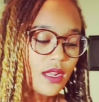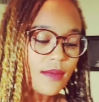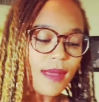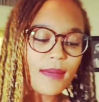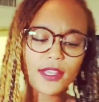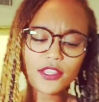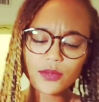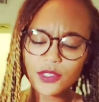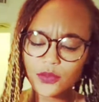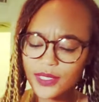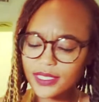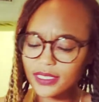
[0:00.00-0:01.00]
My mother
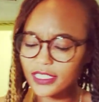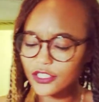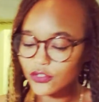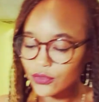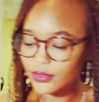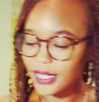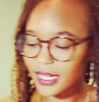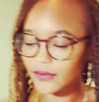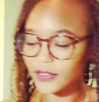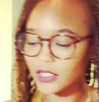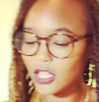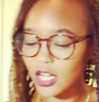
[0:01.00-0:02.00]
was recently screwed out
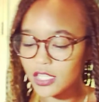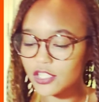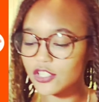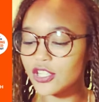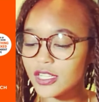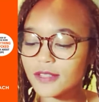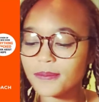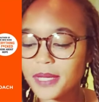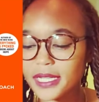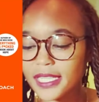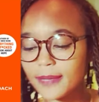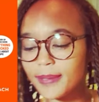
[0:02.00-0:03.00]
of a large chunk of
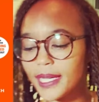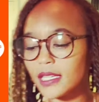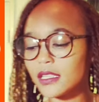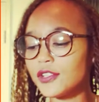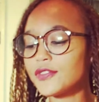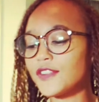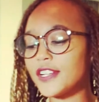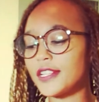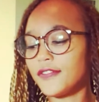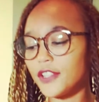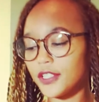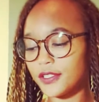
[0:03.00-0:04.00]
money by a close friend
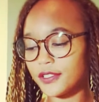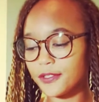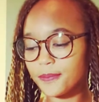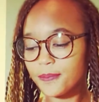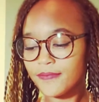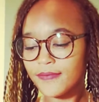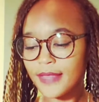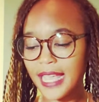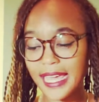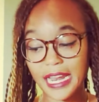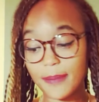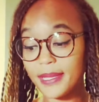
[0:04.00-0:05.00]
of hers.
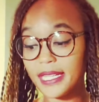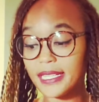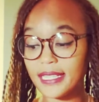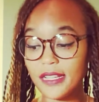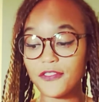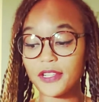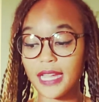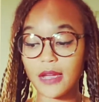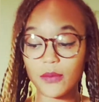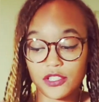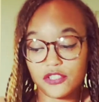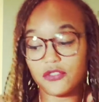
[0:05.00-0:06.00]
Had I been indifferent, I
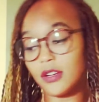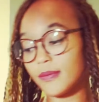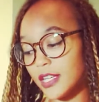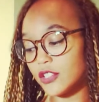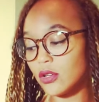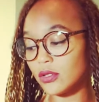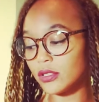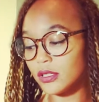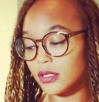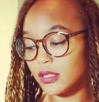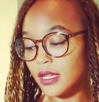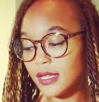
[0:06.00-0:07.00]
would have shrugged my
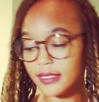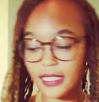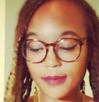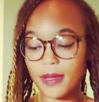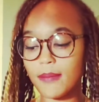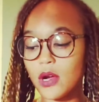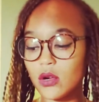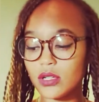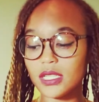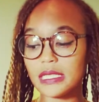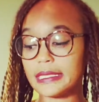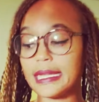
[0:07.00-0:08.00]
shoulders, sipped my
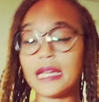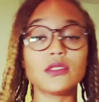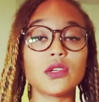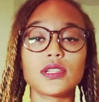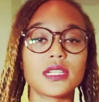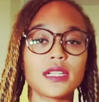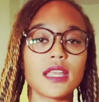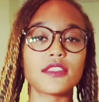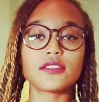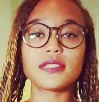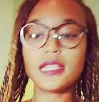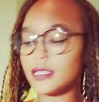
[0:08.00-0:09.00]
mocha, and downloaded
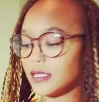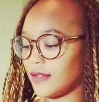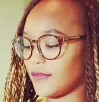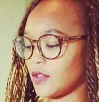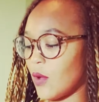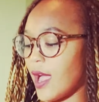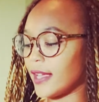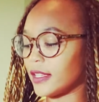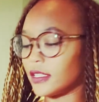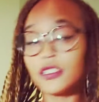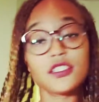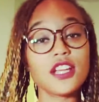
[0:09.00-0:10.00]
another season of The
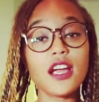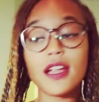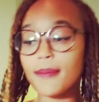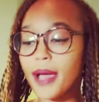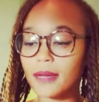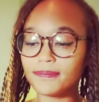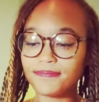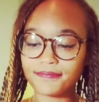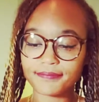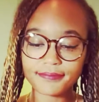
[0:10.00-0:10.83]
Wire. Sorry, Mom.